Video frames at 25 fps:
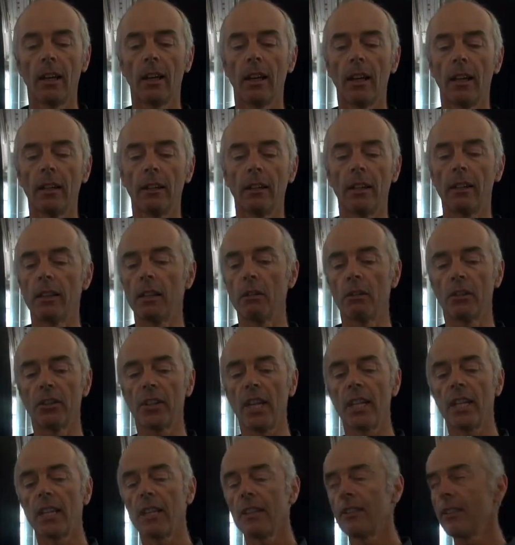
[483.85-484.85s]
And they were
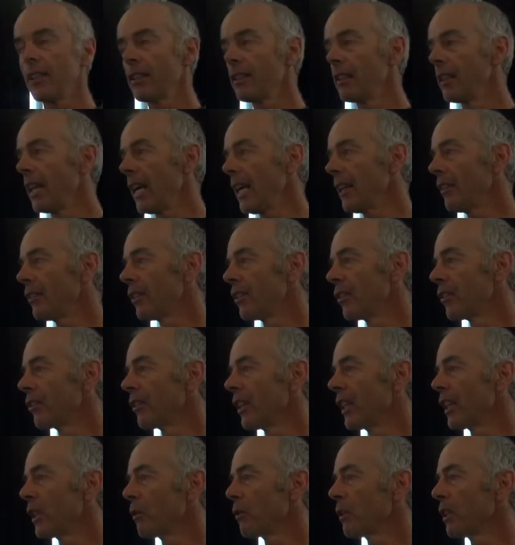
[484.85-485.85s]
sending us these letters
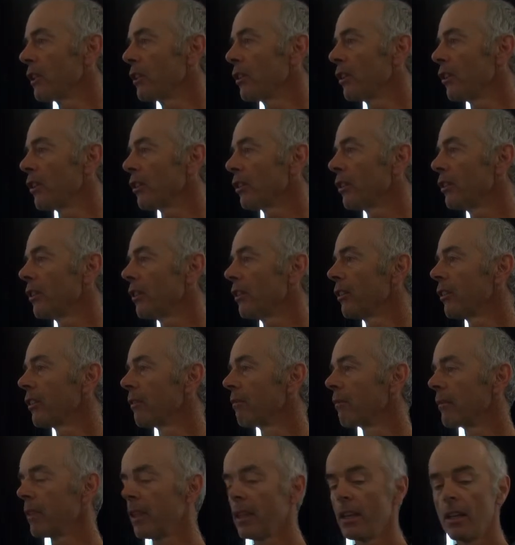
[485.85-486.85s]
saying they want to talk to us.
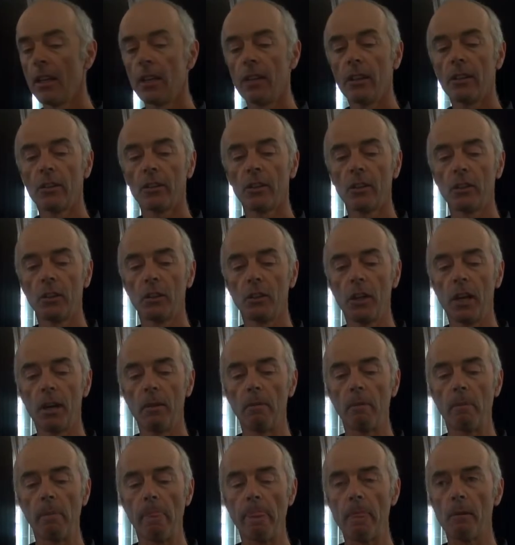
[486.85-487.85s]

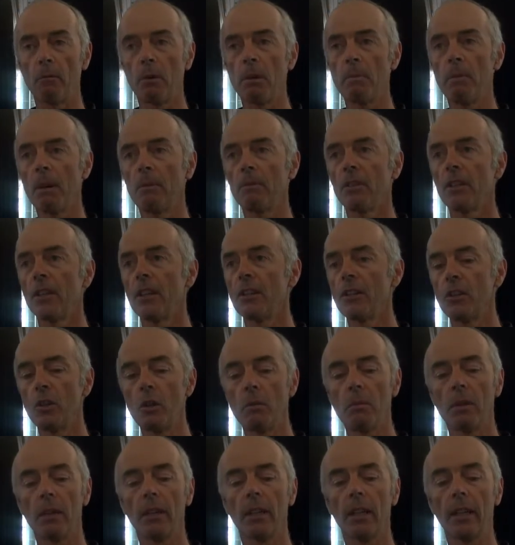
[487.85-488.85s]
So we bumped into
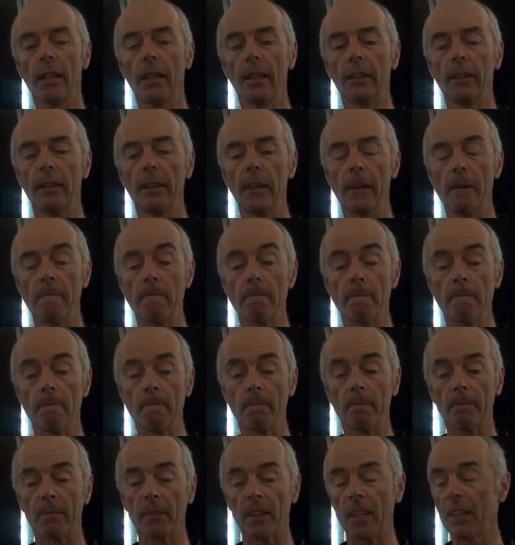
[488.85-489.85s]
Newman, and
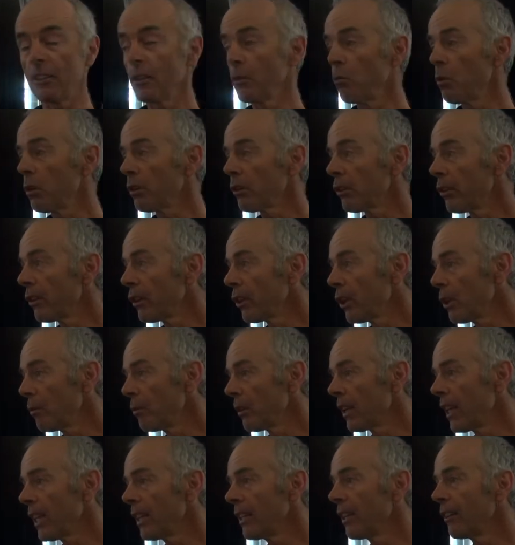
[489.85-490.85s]
I said, "What's going on?
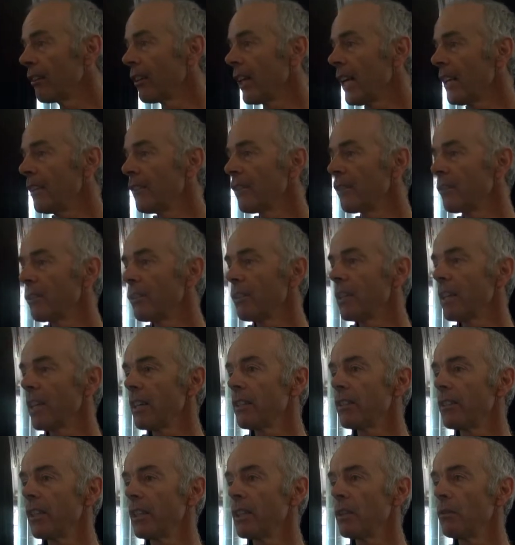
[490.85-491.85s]
We're getting these letters. You
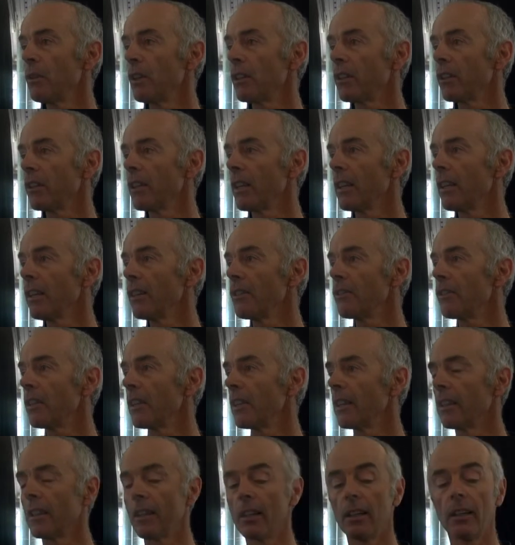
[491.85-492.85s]
guys said you weren't going to allow
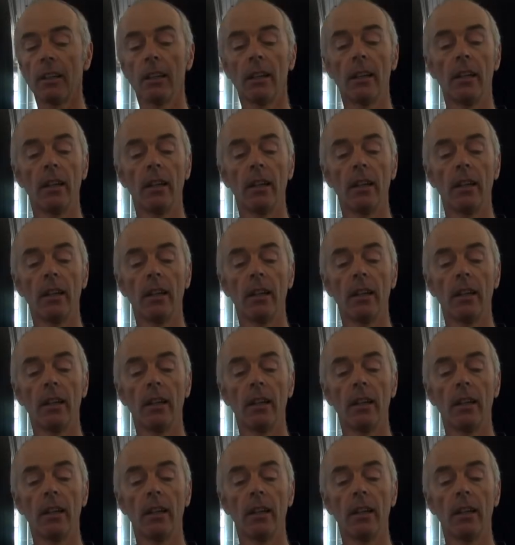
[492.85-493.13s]
drilling there,